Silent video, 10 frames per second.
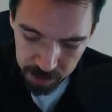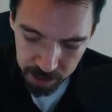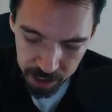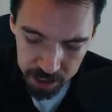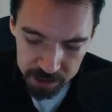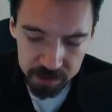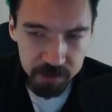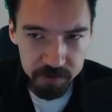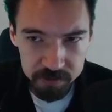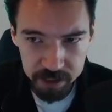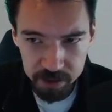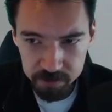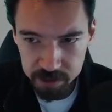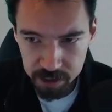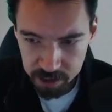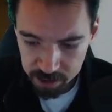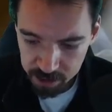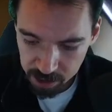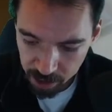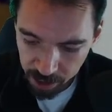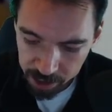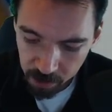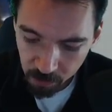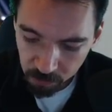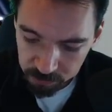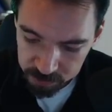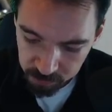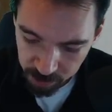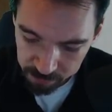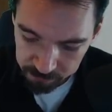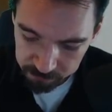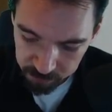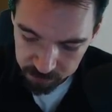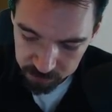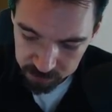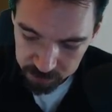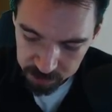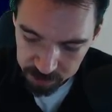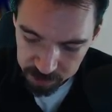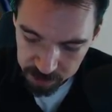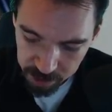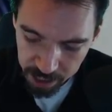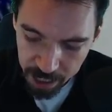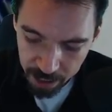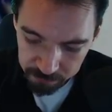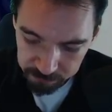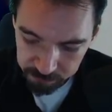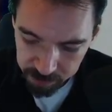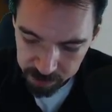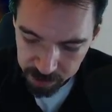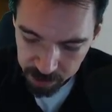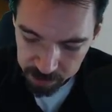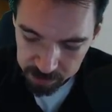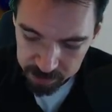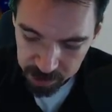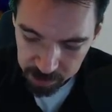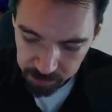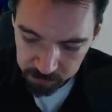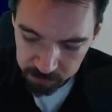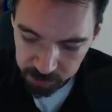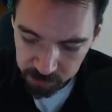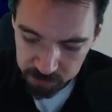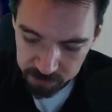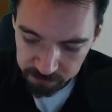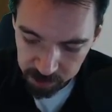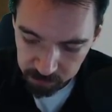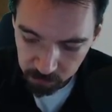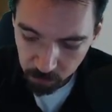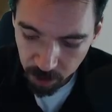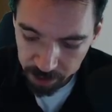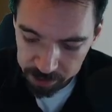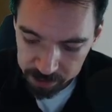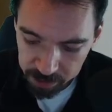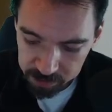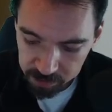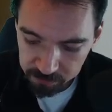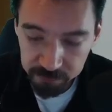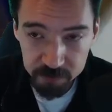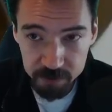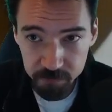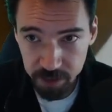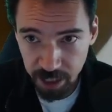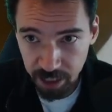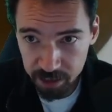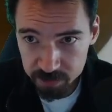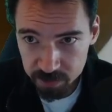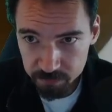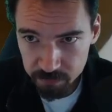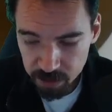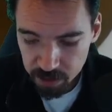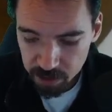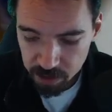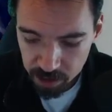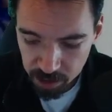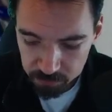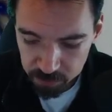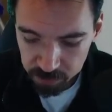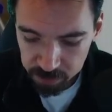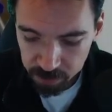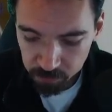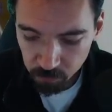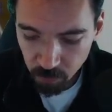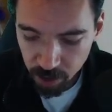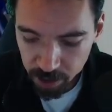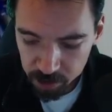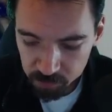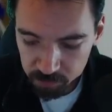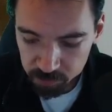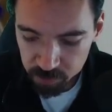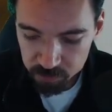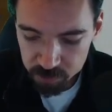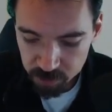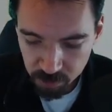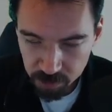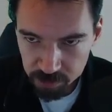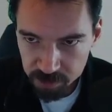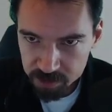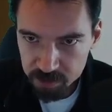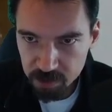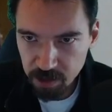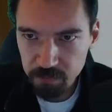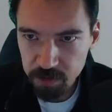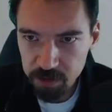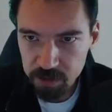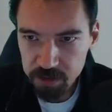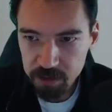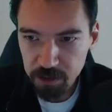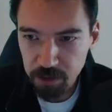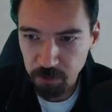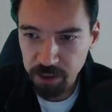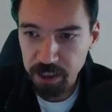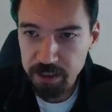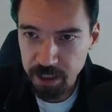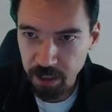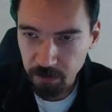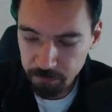And it turns out I also have a function, f, and this time I'm going to use the variable y, not to confuse it with x. And I'm going to let y approach this number, lowercase l.